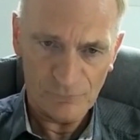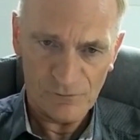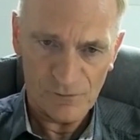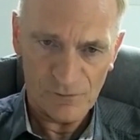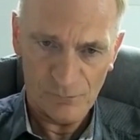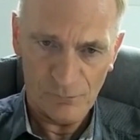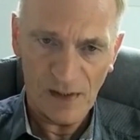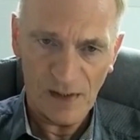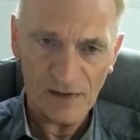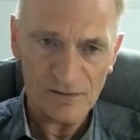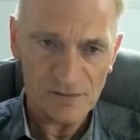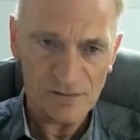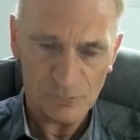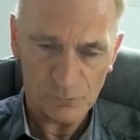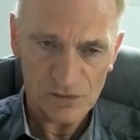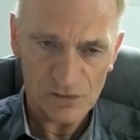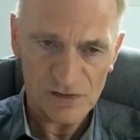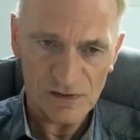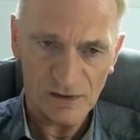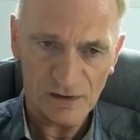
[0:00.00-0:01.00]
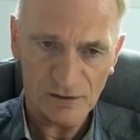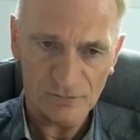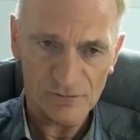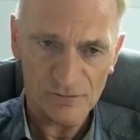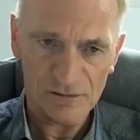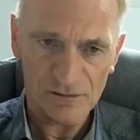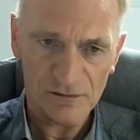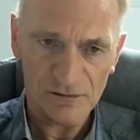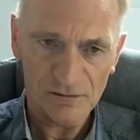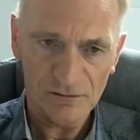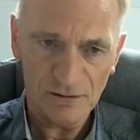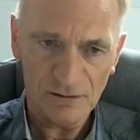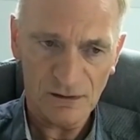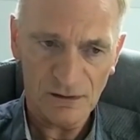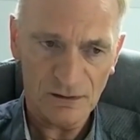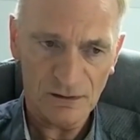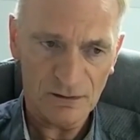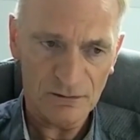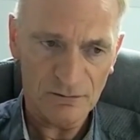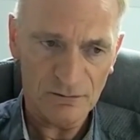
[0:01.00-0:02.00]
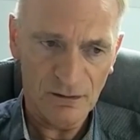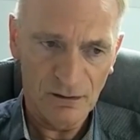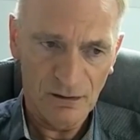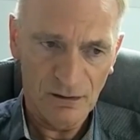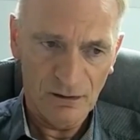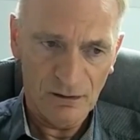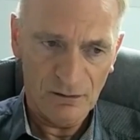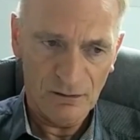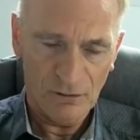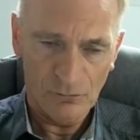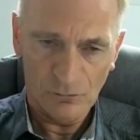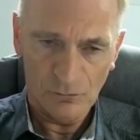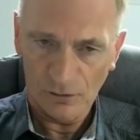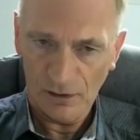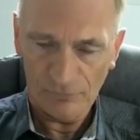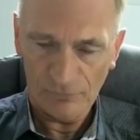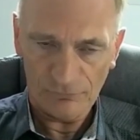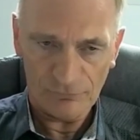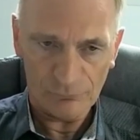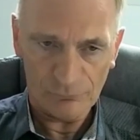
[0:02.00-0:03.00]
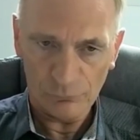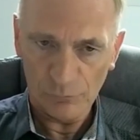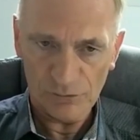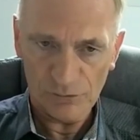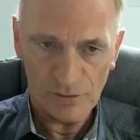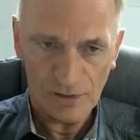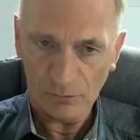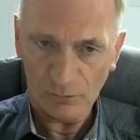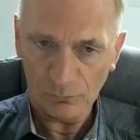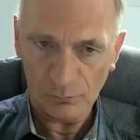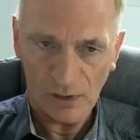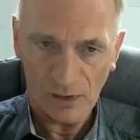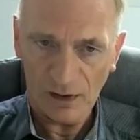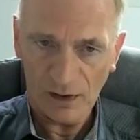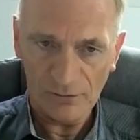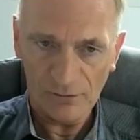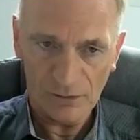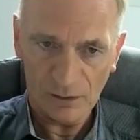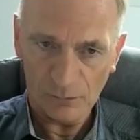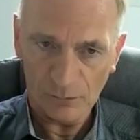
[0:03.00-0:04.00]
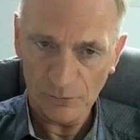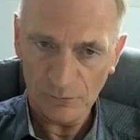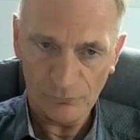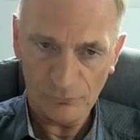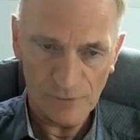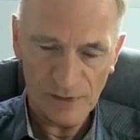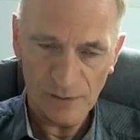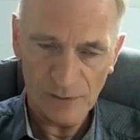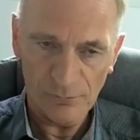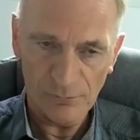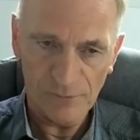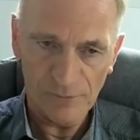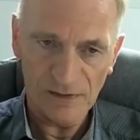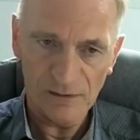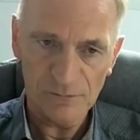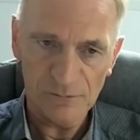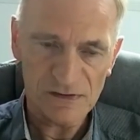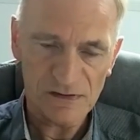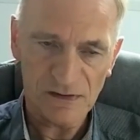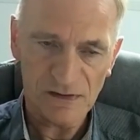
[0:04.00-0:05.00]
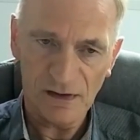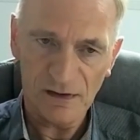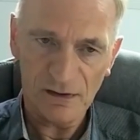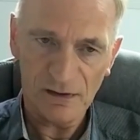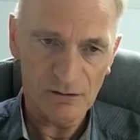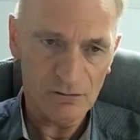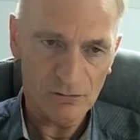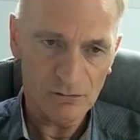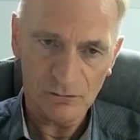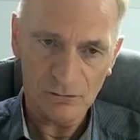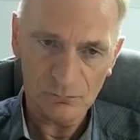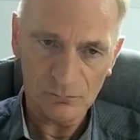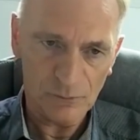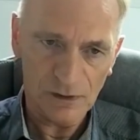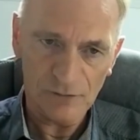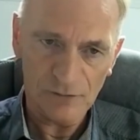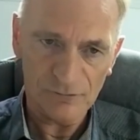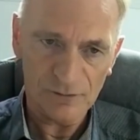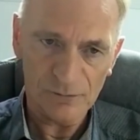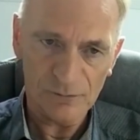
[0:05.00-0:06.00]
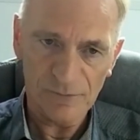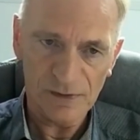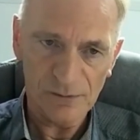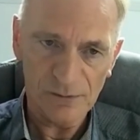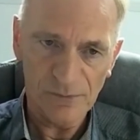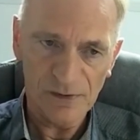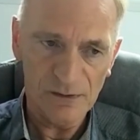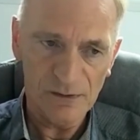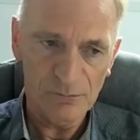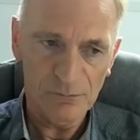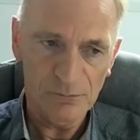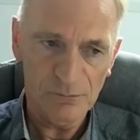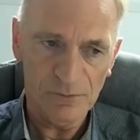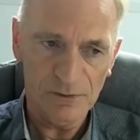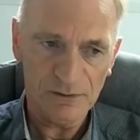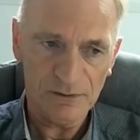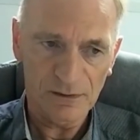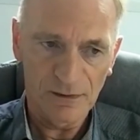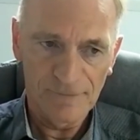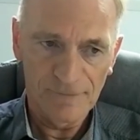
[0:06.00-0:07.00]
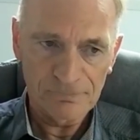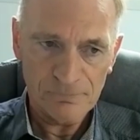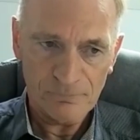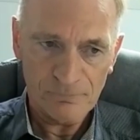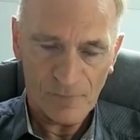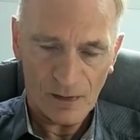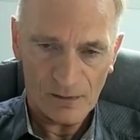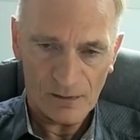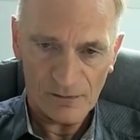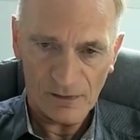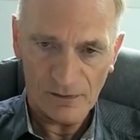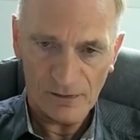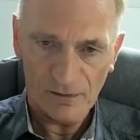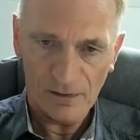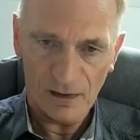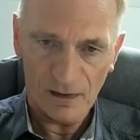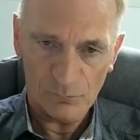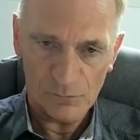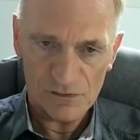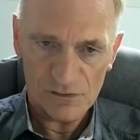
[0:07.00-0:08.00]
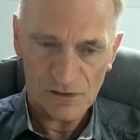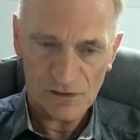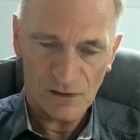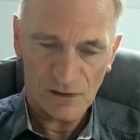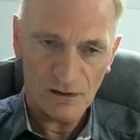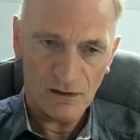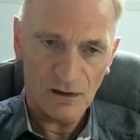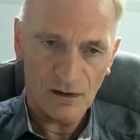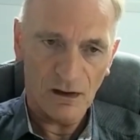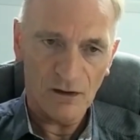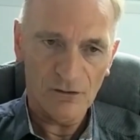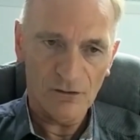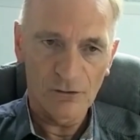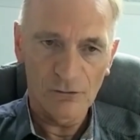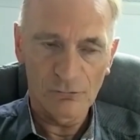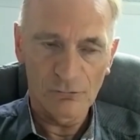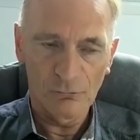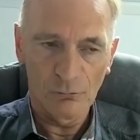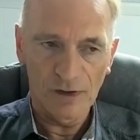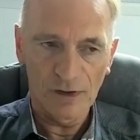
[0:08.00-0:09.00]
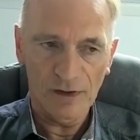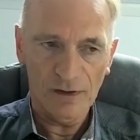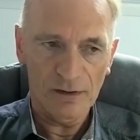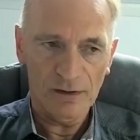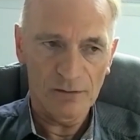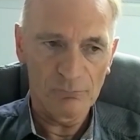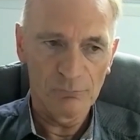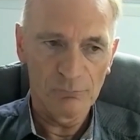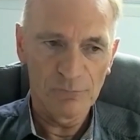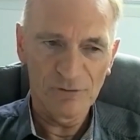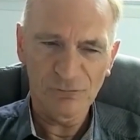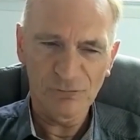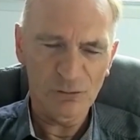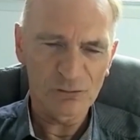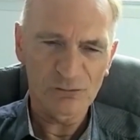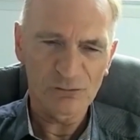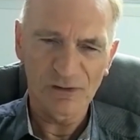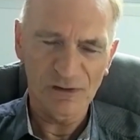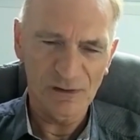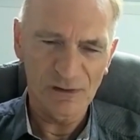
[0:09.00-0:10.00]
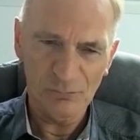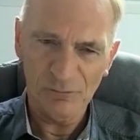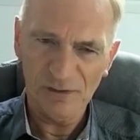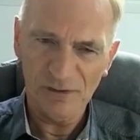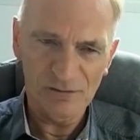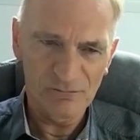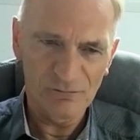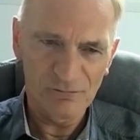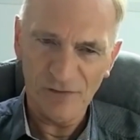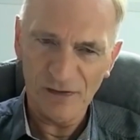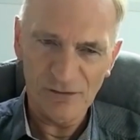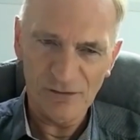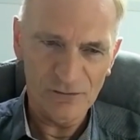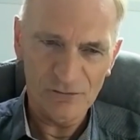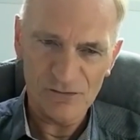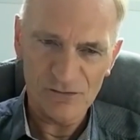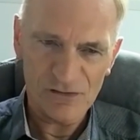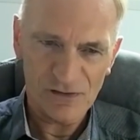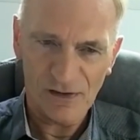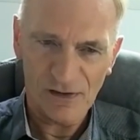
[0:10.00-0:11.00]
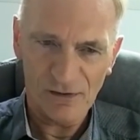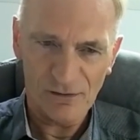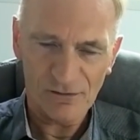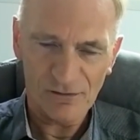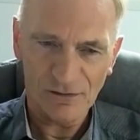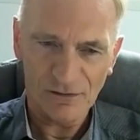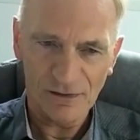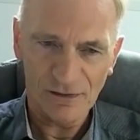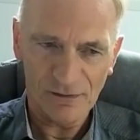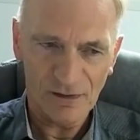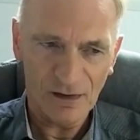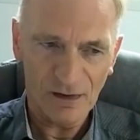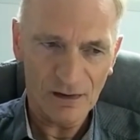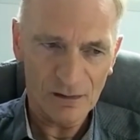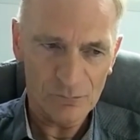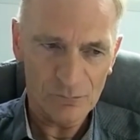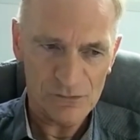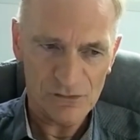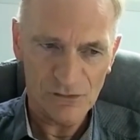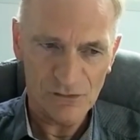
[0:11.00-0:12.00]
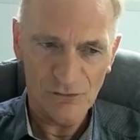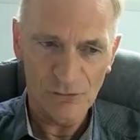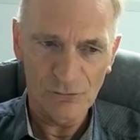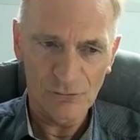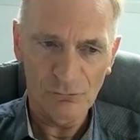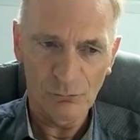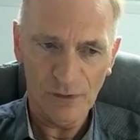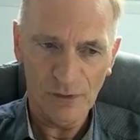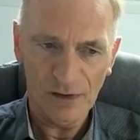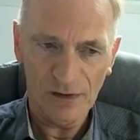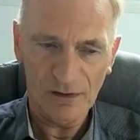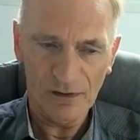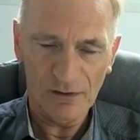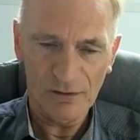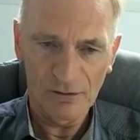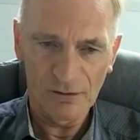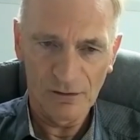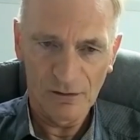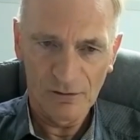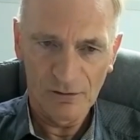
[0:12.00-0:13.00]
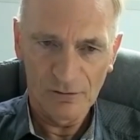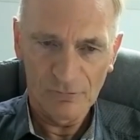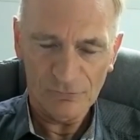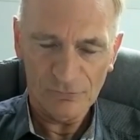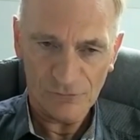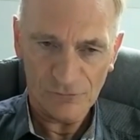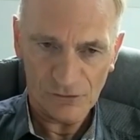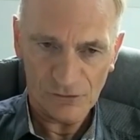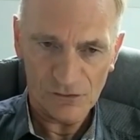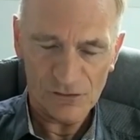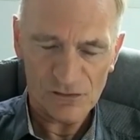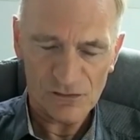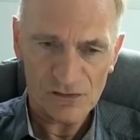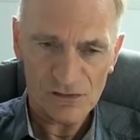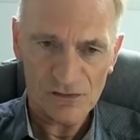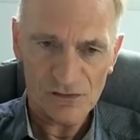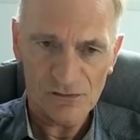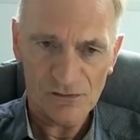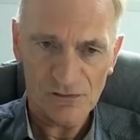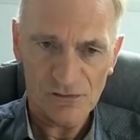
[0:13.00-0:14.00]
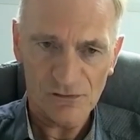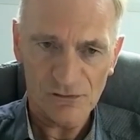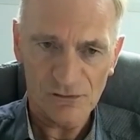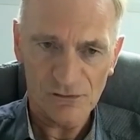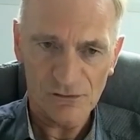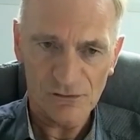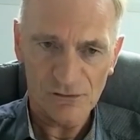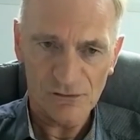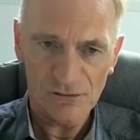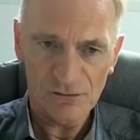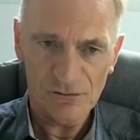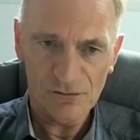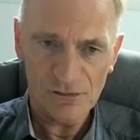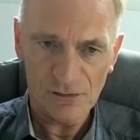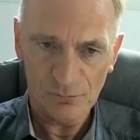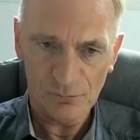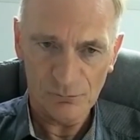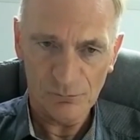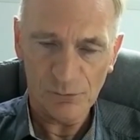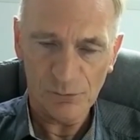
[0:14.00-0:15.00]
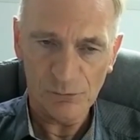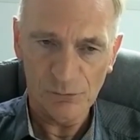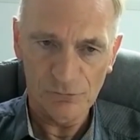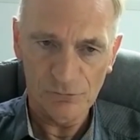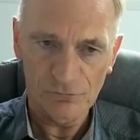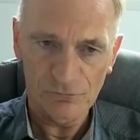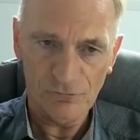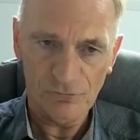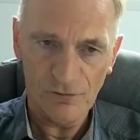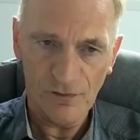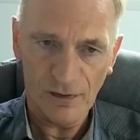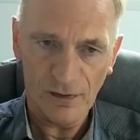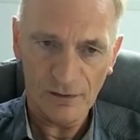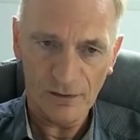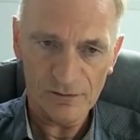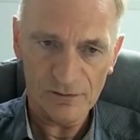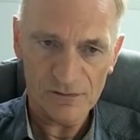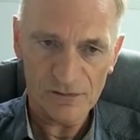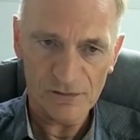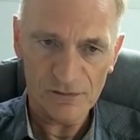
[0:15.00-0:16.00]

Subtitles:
to better ourselves. And, if we'd held our hand up if we made a mistake or whatever it may be. But I think that was a good way, before really we had videos or anything like that, it was a good way for us to improve that